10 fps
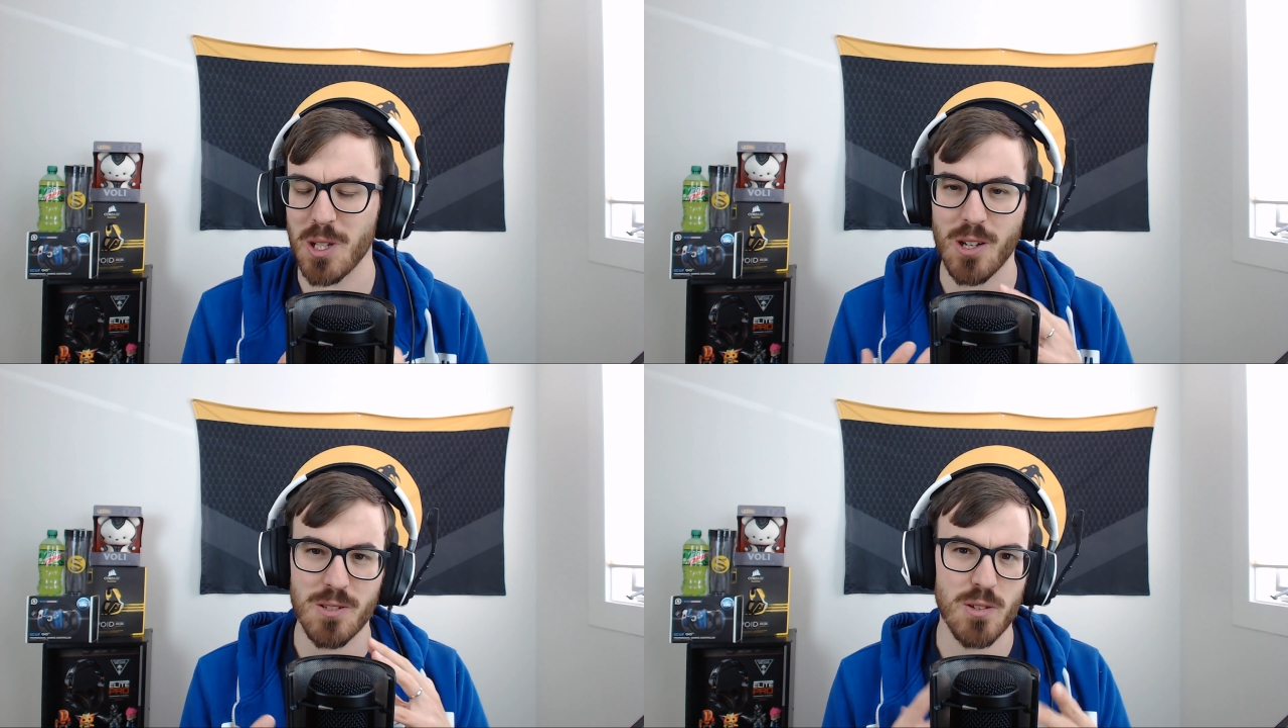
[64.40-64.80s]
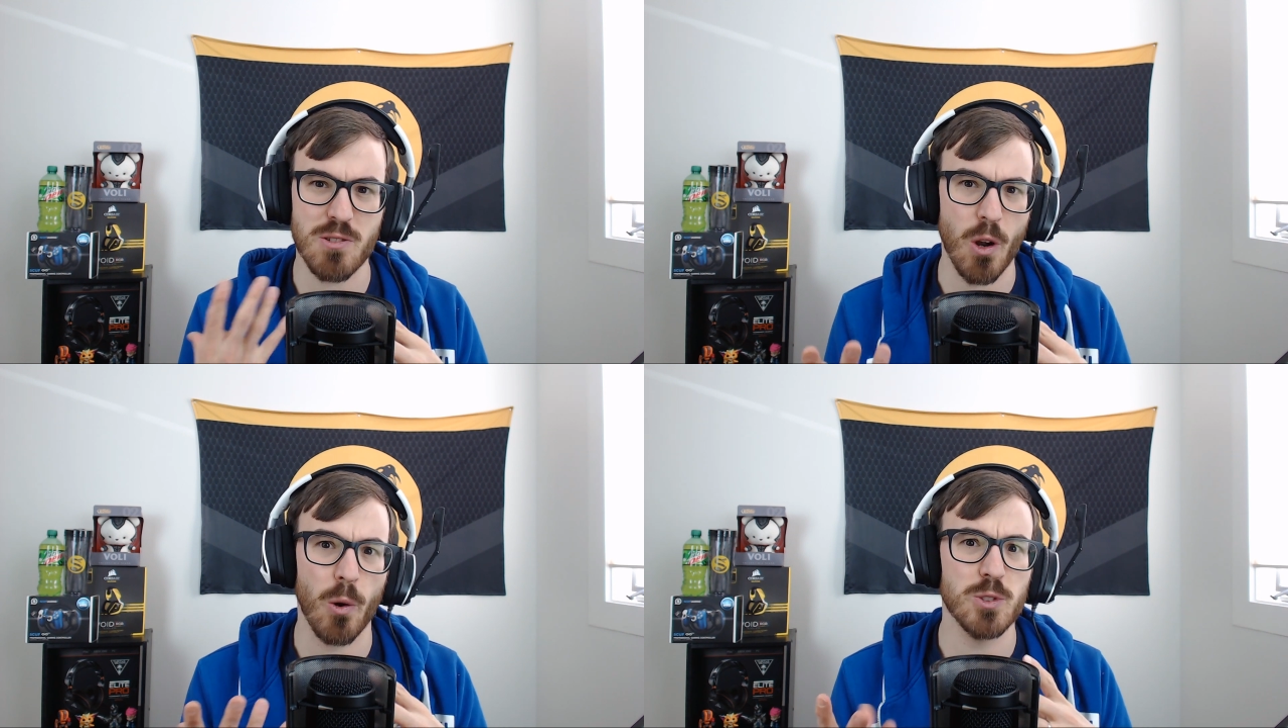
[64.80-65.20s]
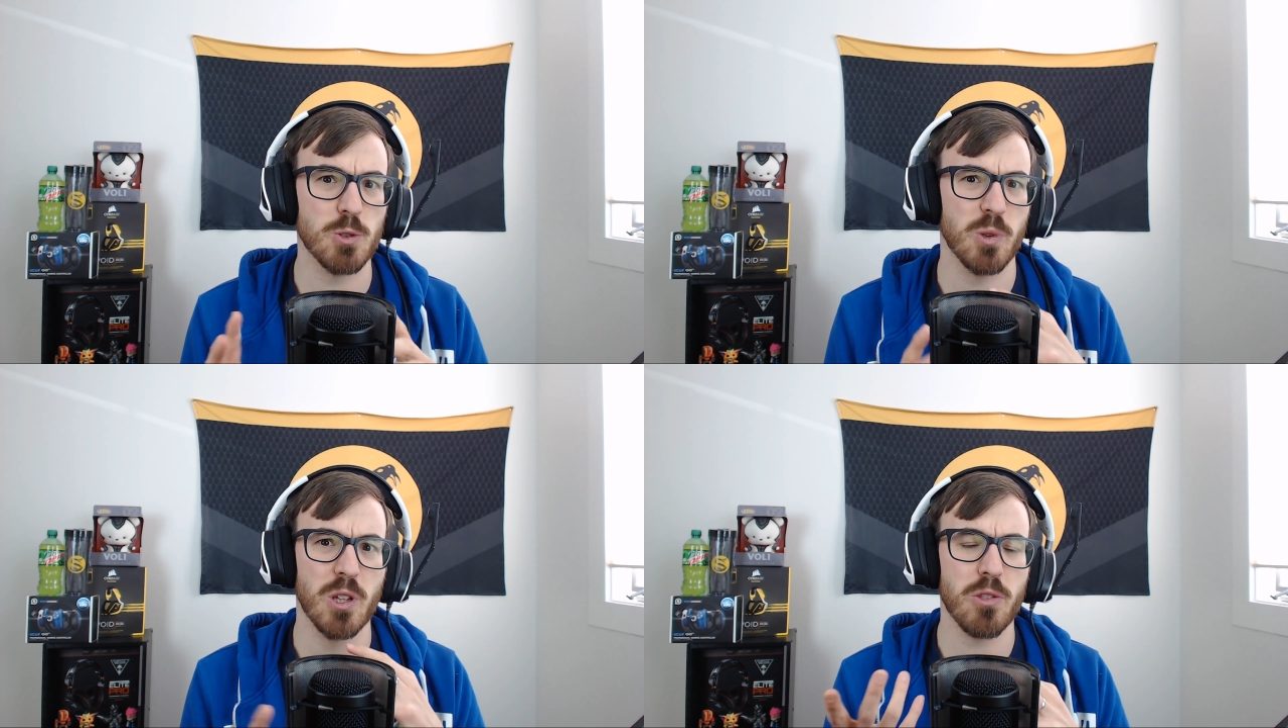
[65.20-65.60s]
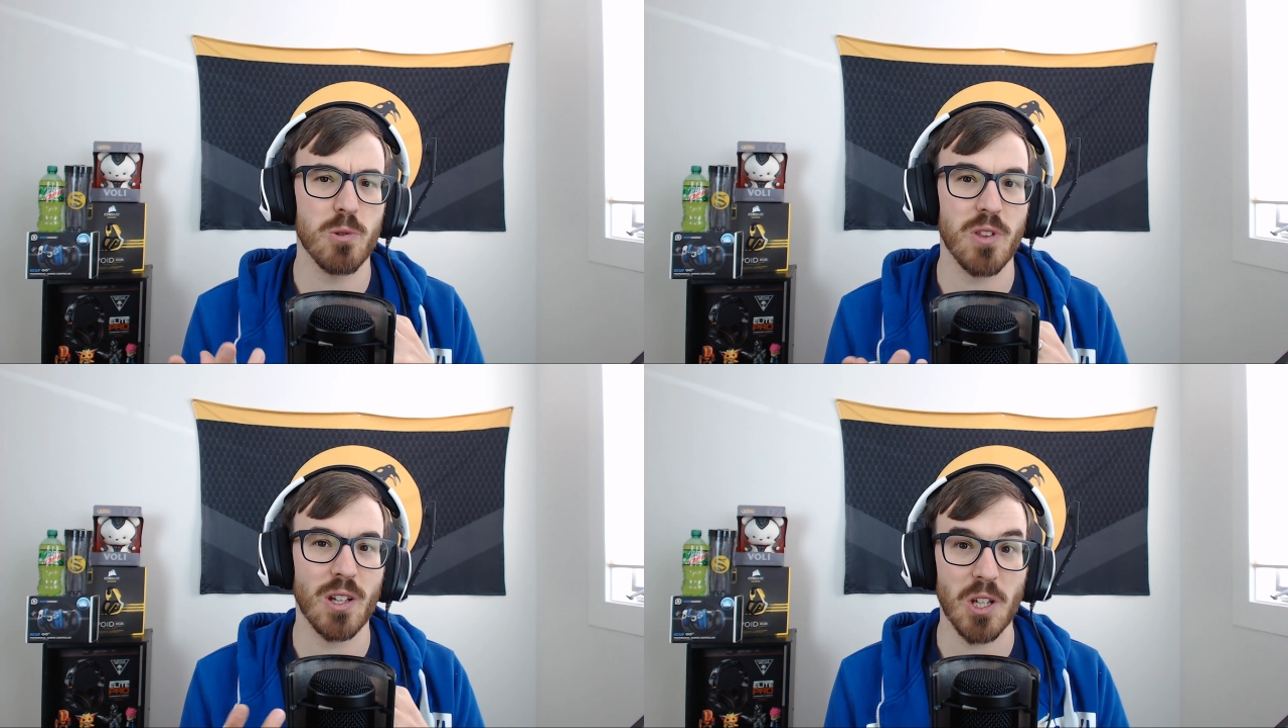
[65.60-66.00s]
because the Stones really
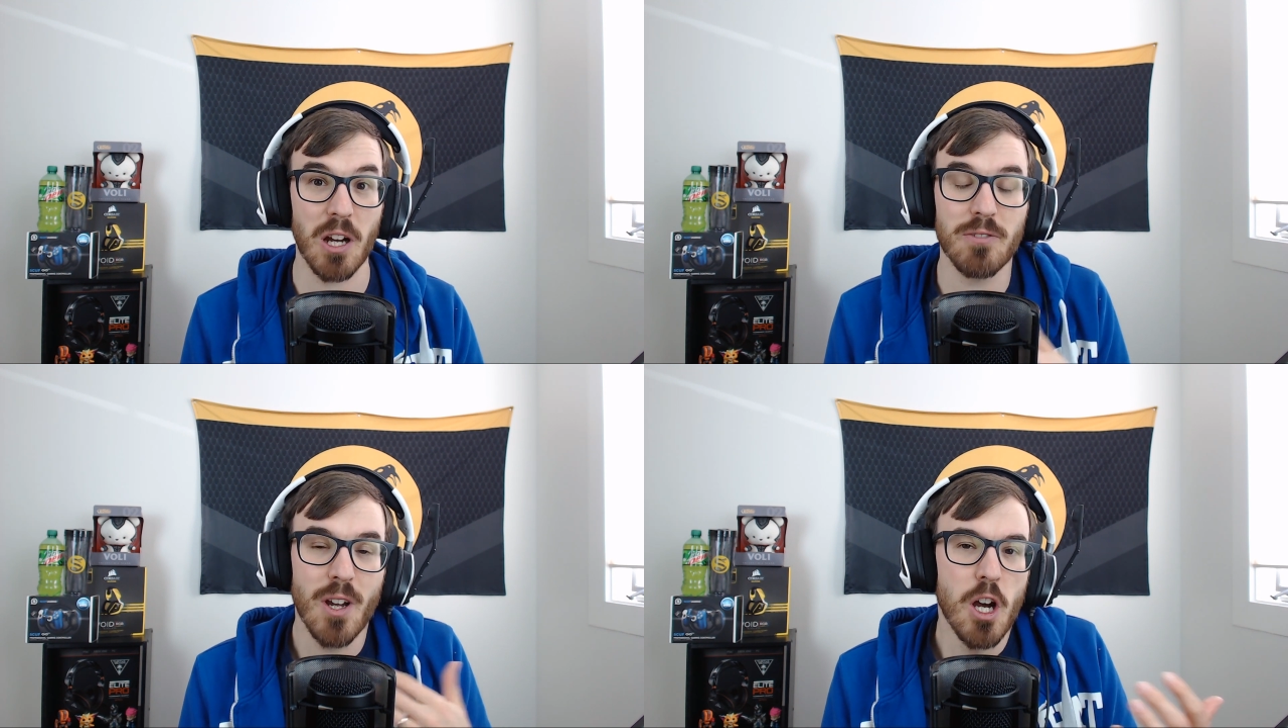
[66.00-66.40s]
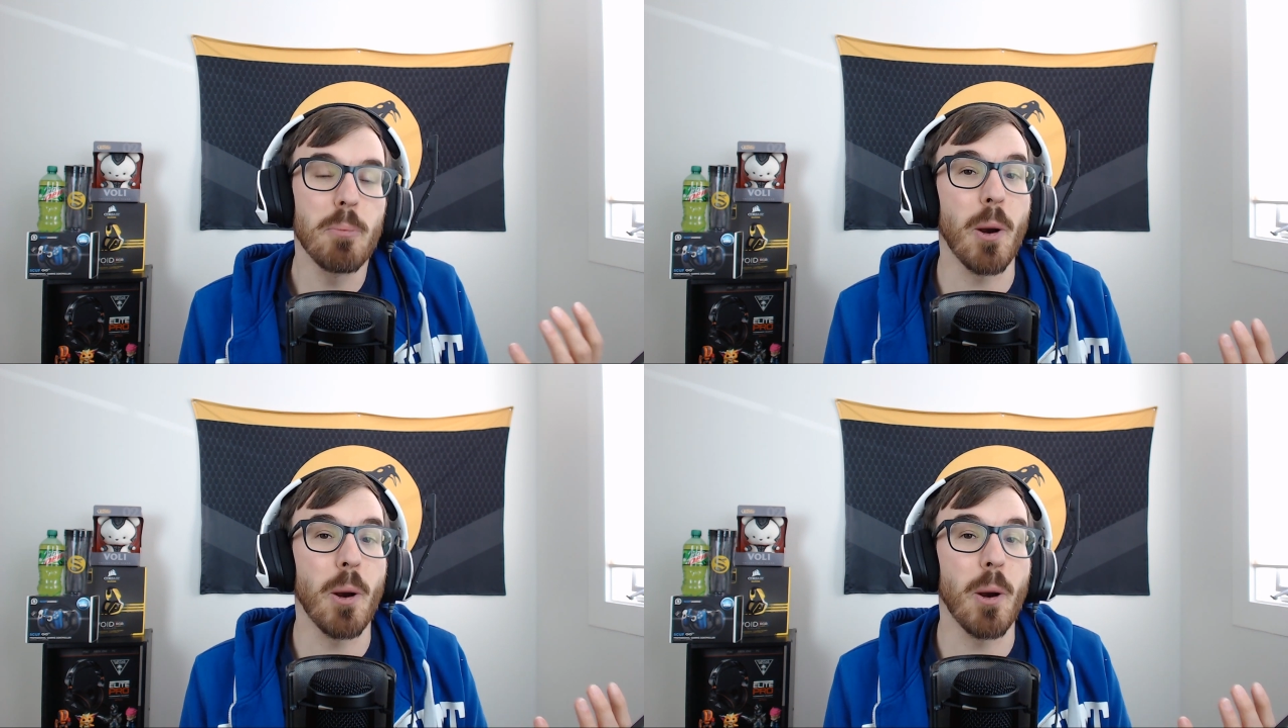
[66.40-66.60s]
threw things off.